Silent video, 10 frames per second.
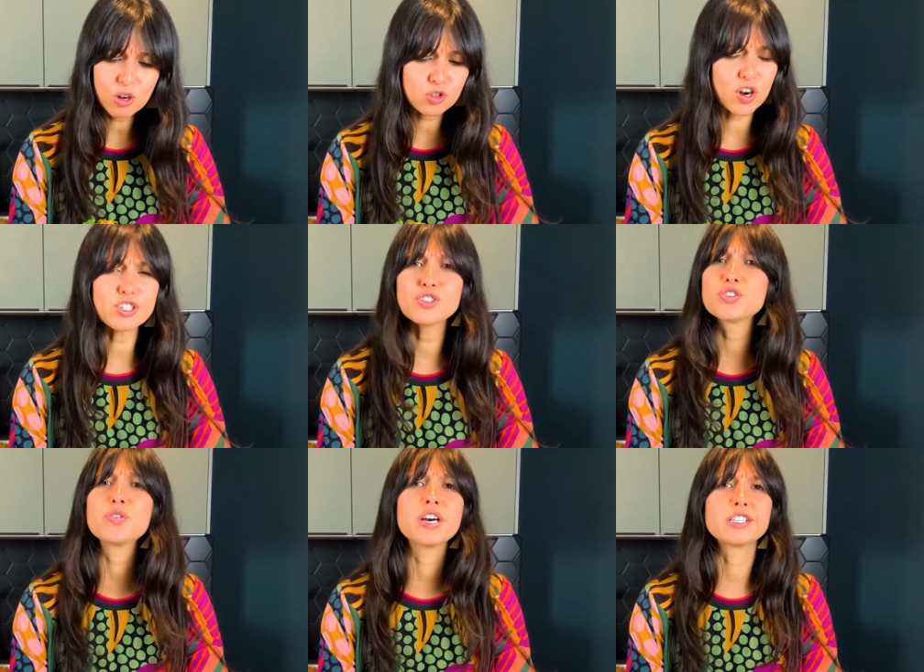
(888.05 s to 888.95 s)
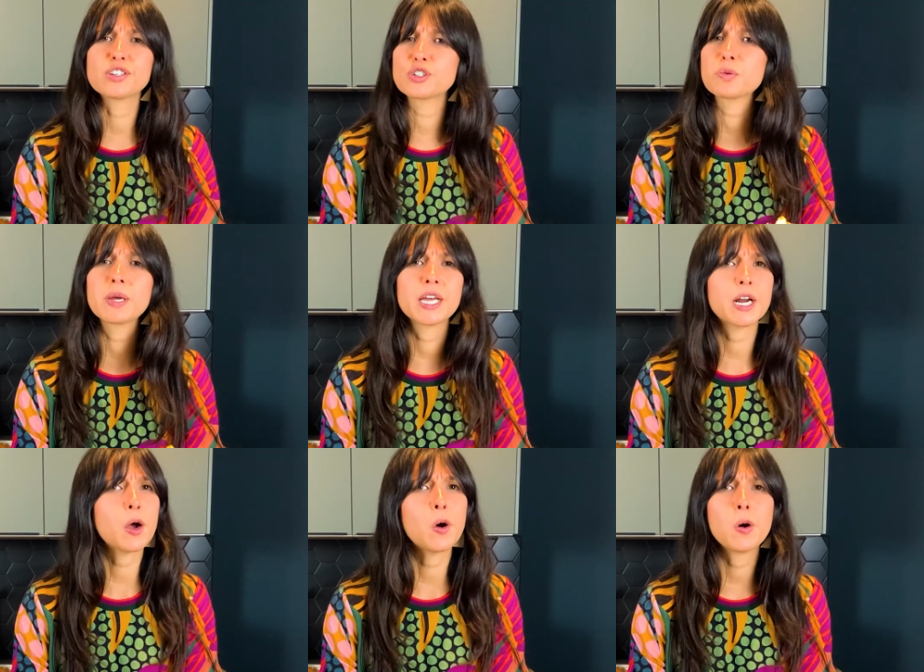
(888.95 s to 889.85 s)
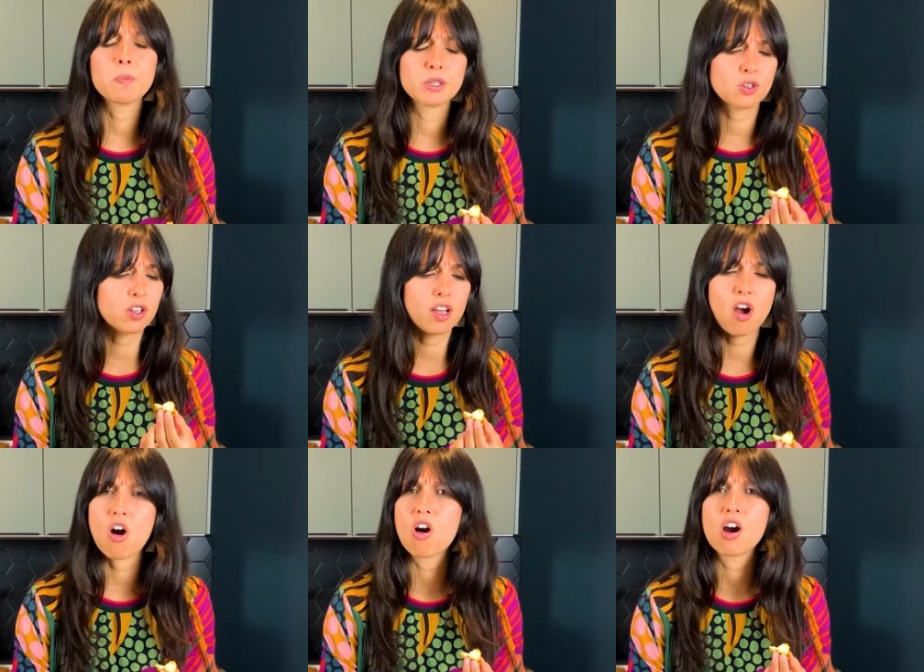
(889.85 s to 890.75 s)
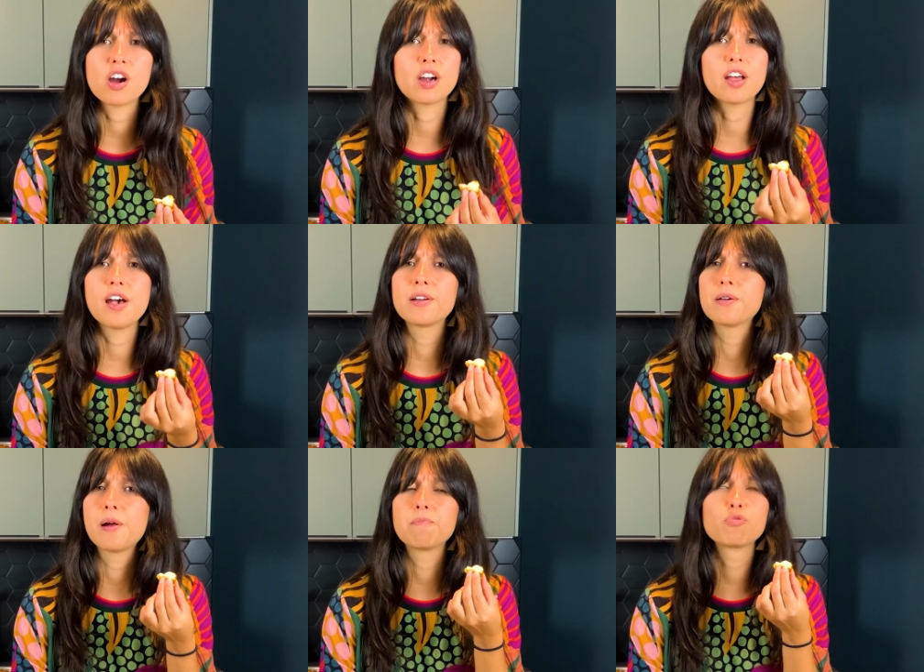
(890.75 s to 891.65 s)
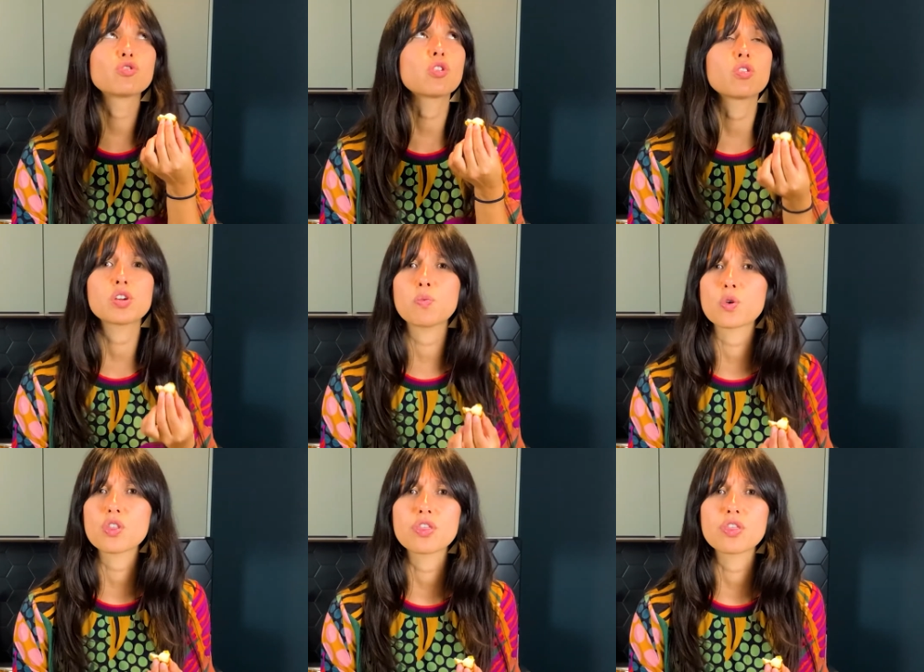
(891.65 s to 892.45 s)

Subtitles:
Try to do it. Try to make it at home. It's not that hard and totally worth